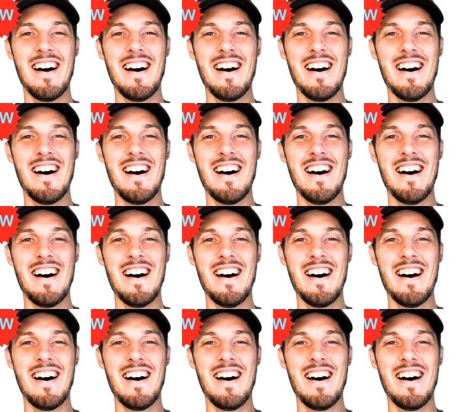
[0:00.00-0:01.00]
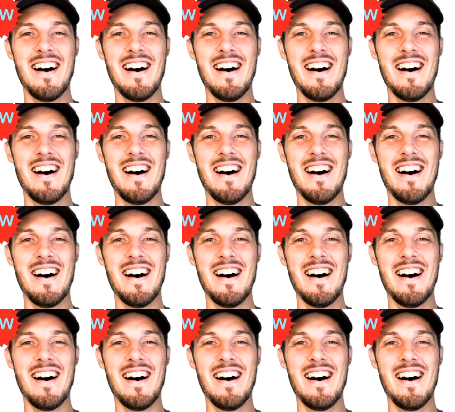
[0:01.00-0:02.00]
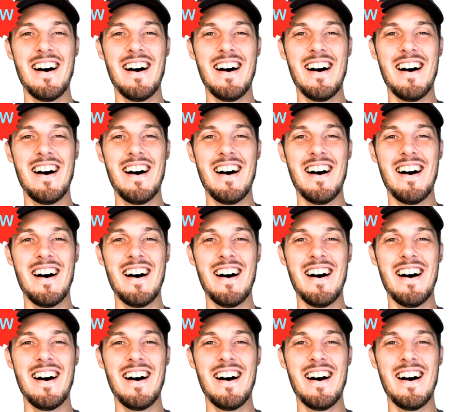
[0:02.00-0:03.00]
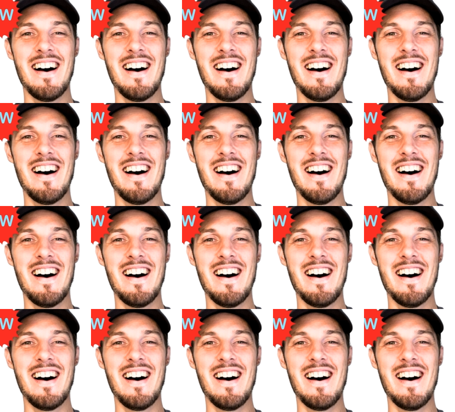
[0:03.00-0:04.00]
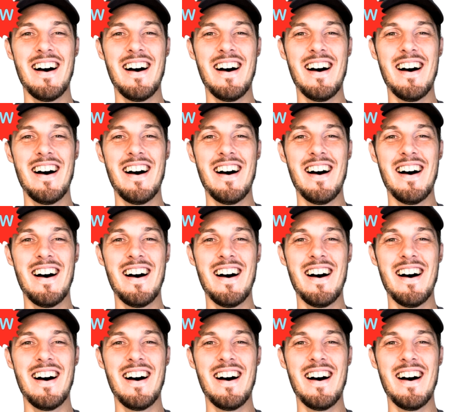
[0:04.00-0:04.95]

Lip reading: [no speech]